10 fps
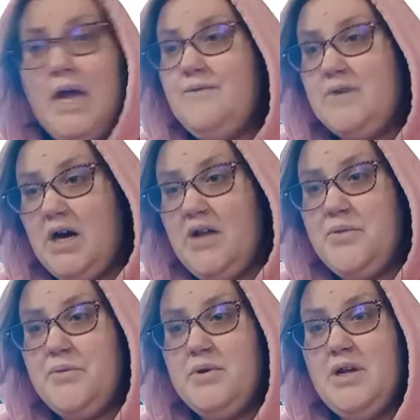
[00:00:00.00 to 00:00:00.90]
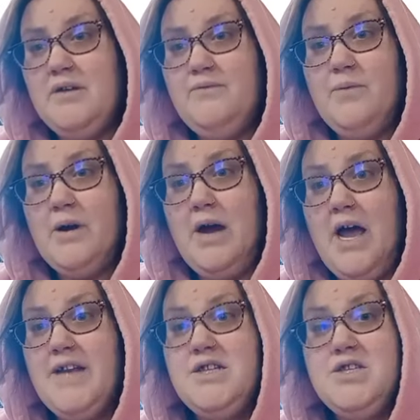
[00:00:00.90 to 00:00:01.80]
I've gone through enough where
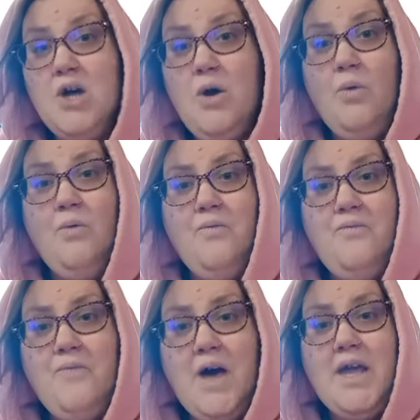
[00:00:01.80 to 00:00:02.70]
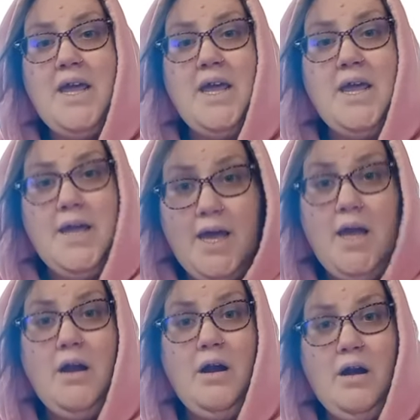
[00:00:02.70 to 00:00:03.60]
I don't fucking
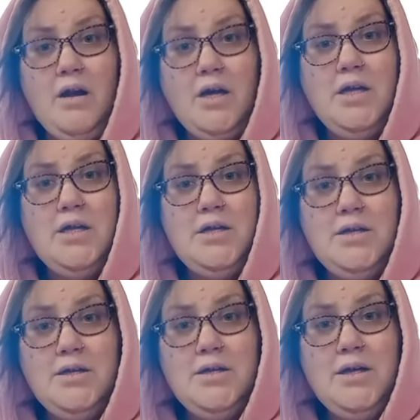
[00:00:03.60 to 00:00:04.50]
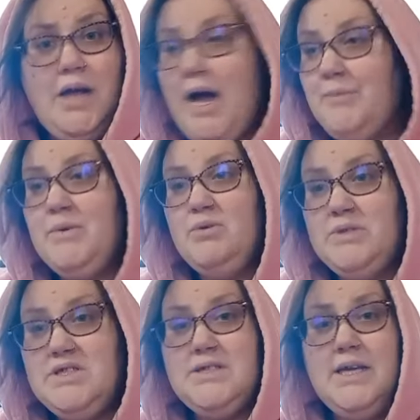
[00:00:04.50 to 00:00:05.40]
care. I'm
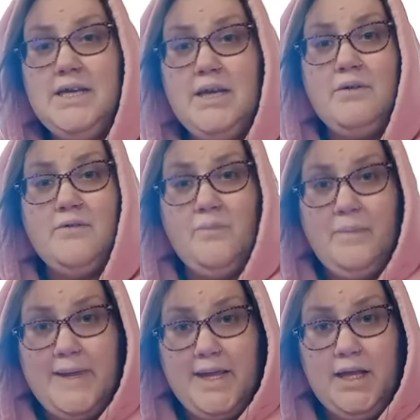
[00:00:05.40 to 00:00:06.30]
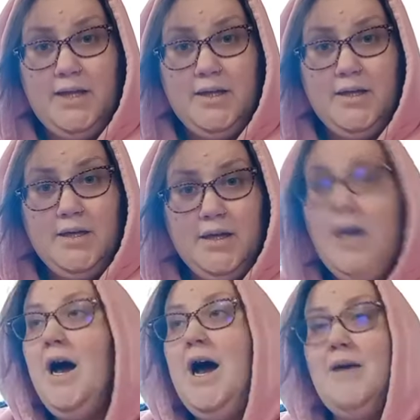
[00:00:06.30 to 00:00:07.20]
going to take care of me.
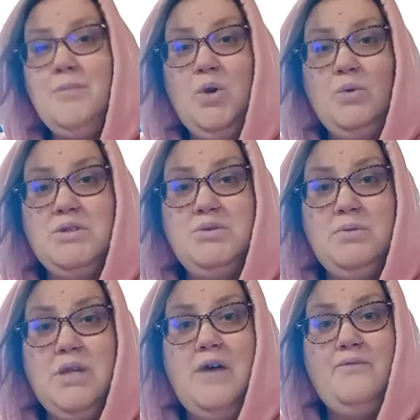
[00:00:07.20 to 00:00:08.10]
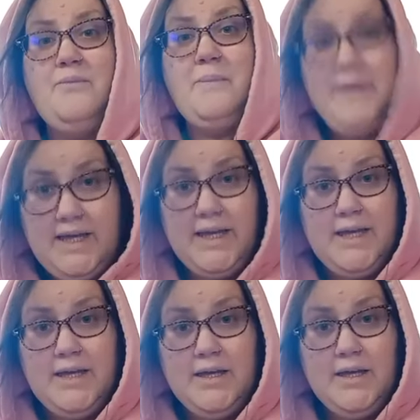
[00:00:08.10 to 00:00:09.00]
I'm going to love
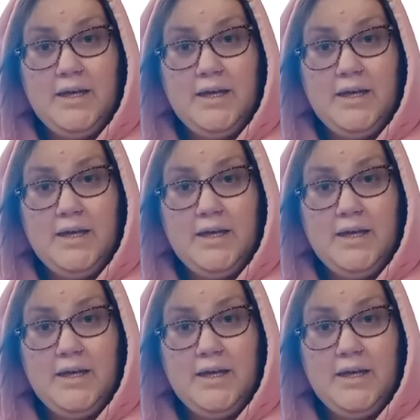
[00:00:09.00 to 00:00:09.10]
me.